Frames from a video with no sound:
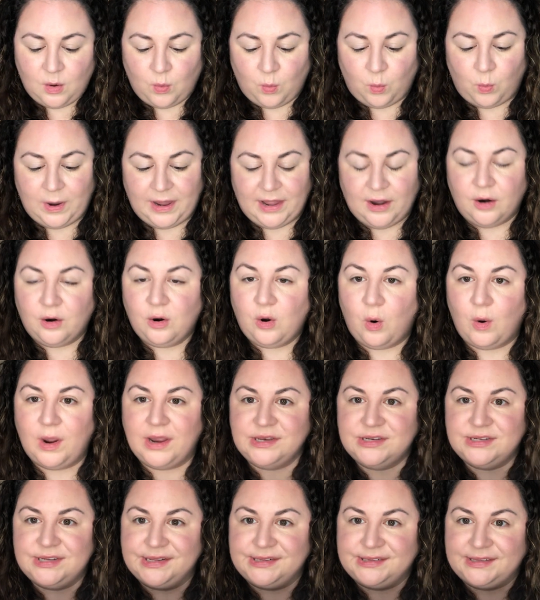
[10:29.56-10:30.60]
we are
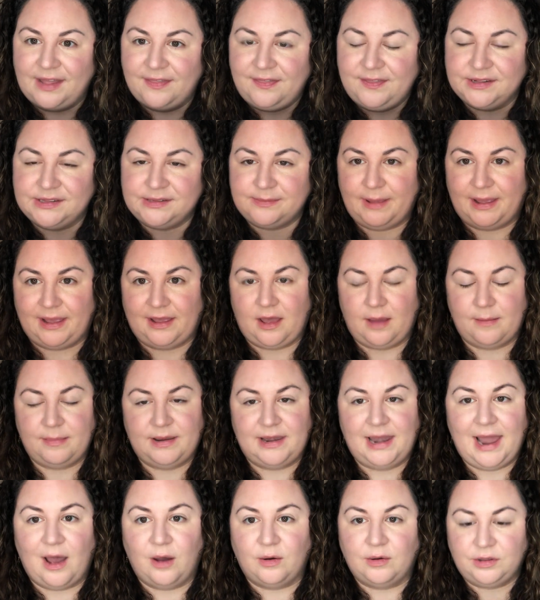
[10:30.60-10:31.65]
going to set this makeup.
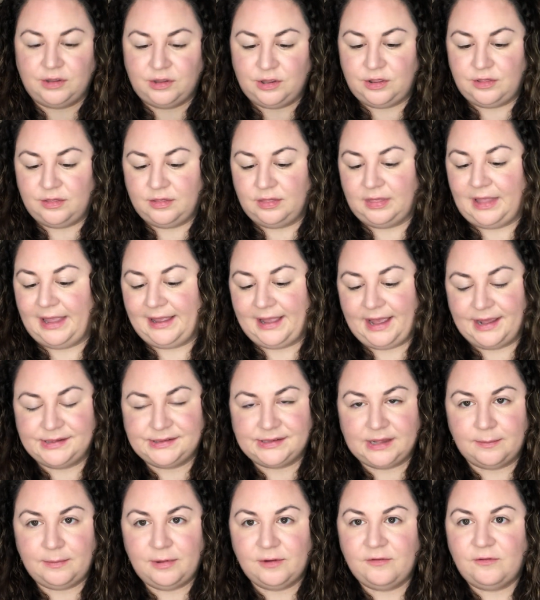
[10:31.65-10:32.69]
Now, like I
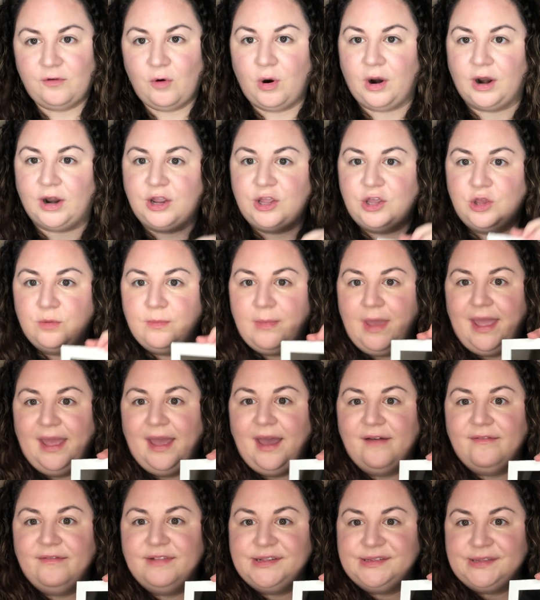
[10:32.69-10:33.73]
said before, you may
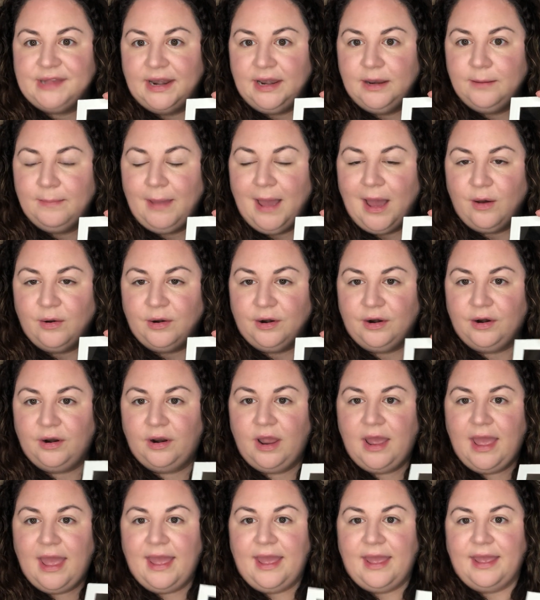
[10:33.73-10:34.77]
have the setting powder
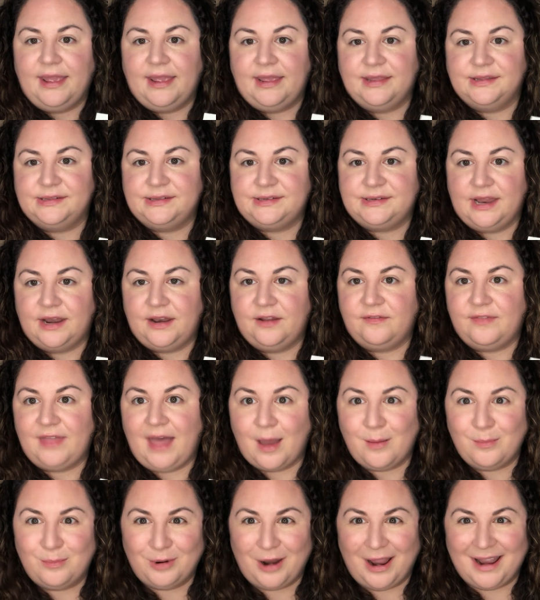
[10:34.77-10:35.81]
instead of
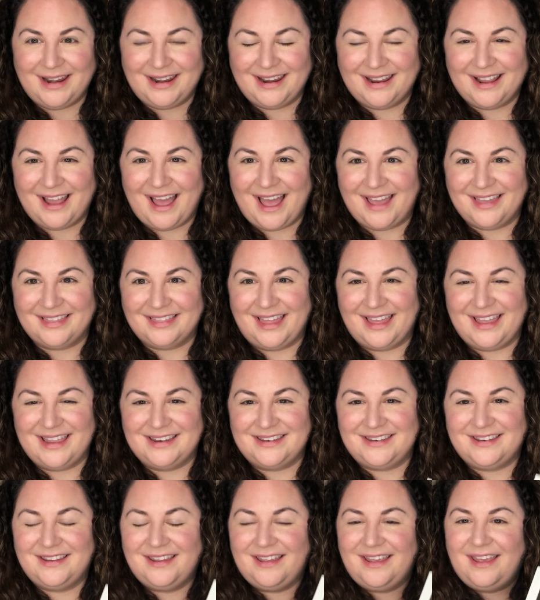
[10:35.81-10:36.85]
that brightening
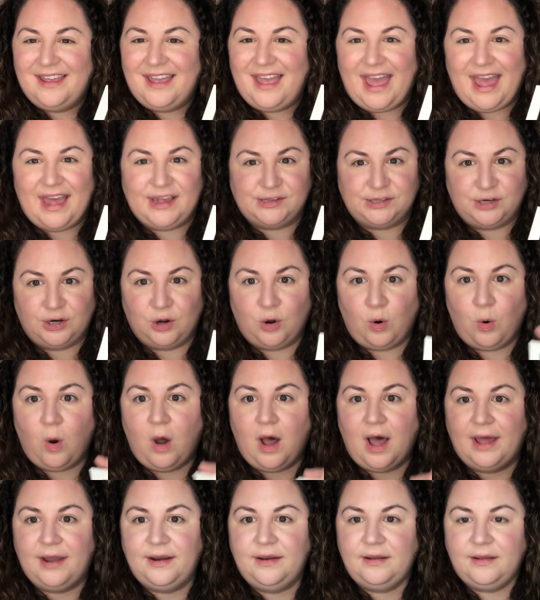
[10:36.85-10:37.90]
highlight as your
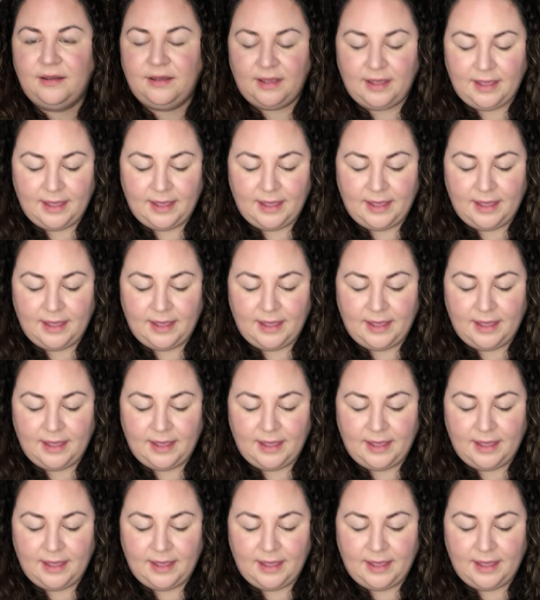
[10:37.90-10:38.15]
quad.